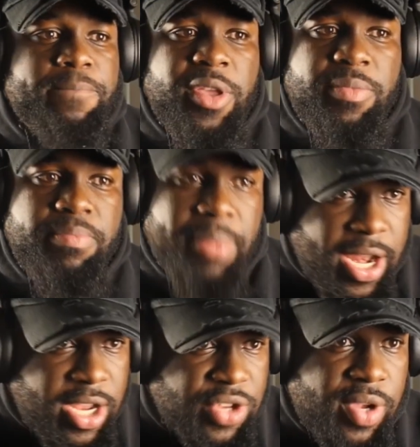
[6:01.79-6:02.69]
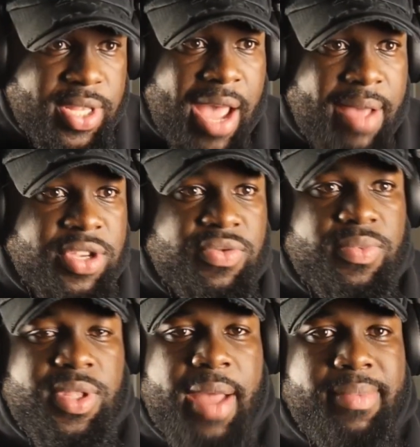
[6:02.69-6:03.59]
He made he
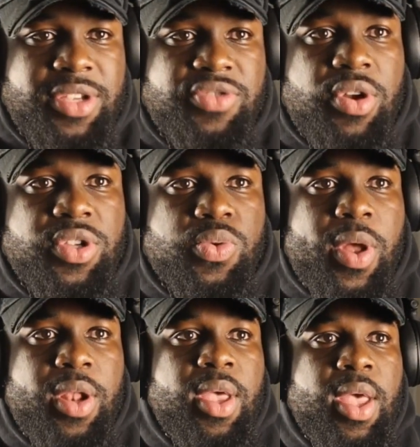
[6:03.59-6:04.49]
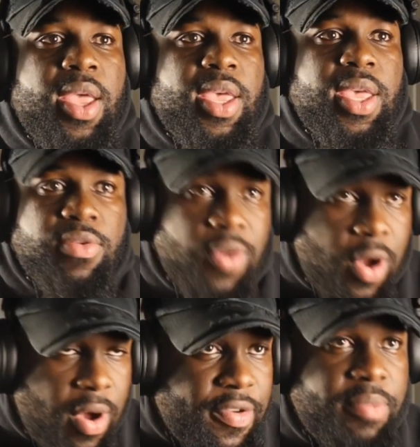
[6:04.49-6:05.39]
timed his runs well. He
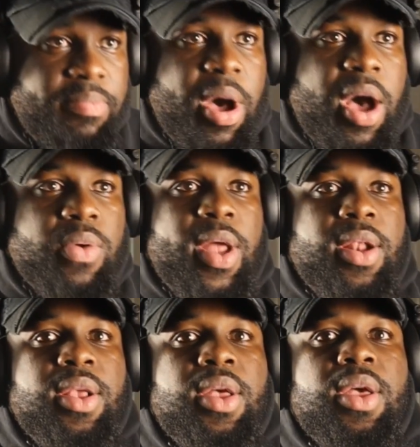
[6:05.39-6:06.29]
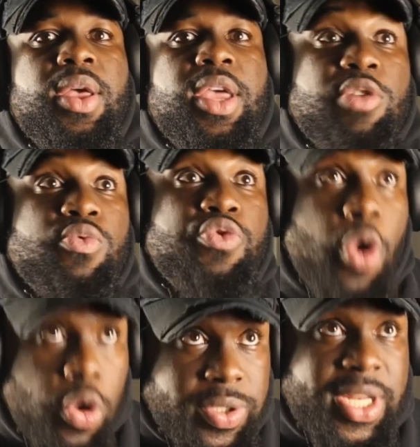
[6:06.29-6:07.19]
recovered the ball well. He
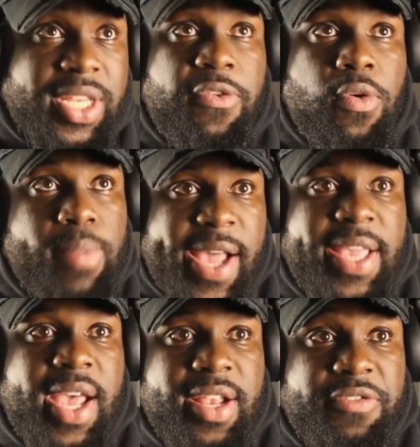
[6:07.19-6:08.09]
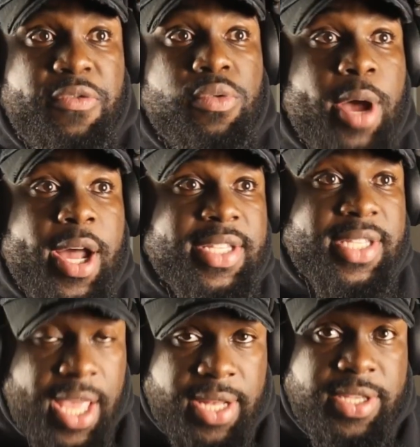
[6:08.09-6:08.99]
roasted his fullback. He has a fullback on
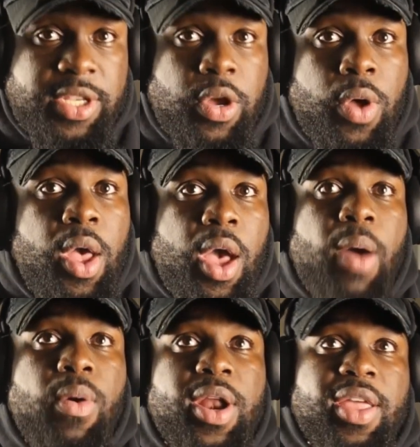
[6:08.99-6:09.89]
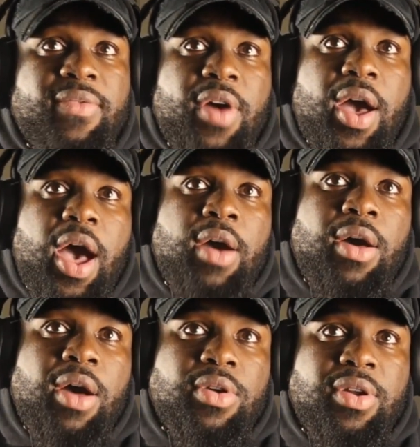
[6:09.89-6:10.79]
skates. So I want to give
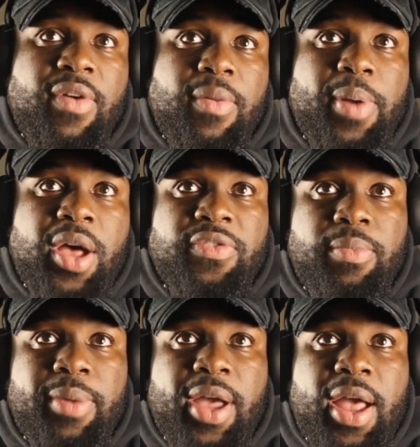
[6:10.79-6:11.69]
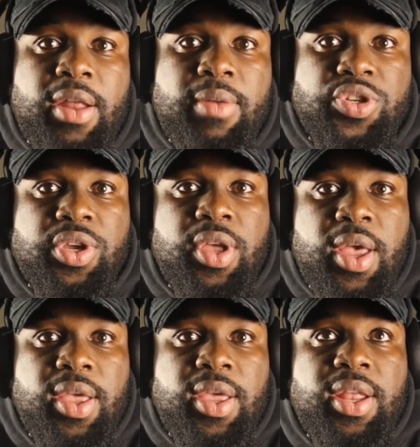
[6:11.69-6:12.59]
a round of applause for Mikhailo Mudryk.
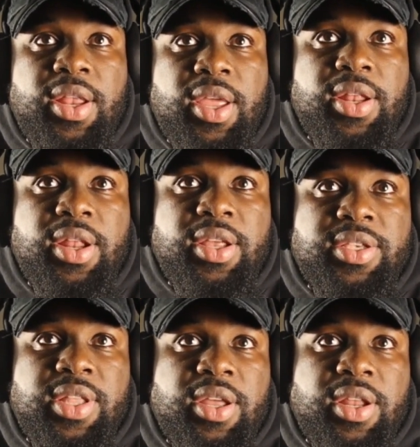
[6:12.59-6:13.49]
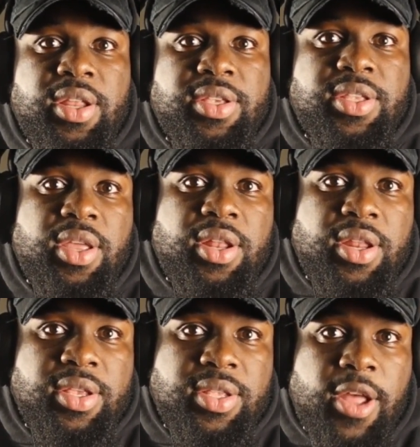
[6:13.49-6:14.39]
He did his
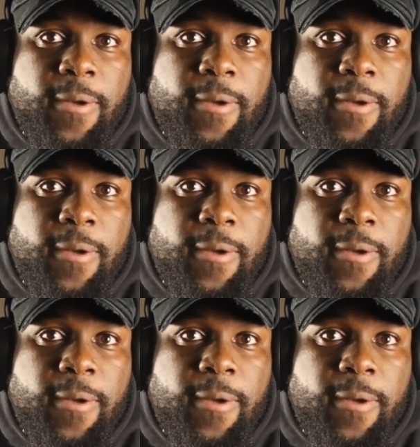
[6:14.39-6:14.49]
thing.